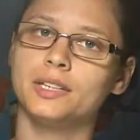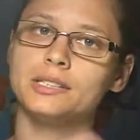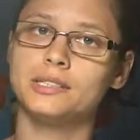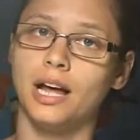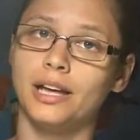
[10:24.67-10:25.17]

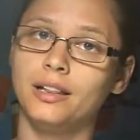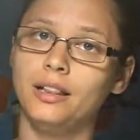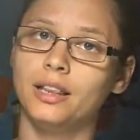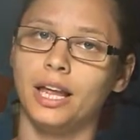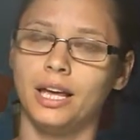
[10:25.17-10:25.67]

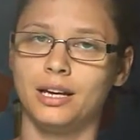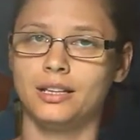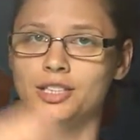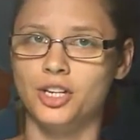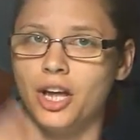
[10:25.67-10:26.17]
style, like
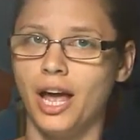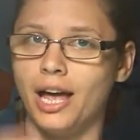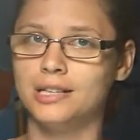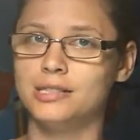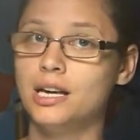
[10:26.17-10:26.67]
she
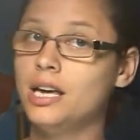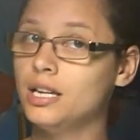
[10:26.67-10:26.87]
has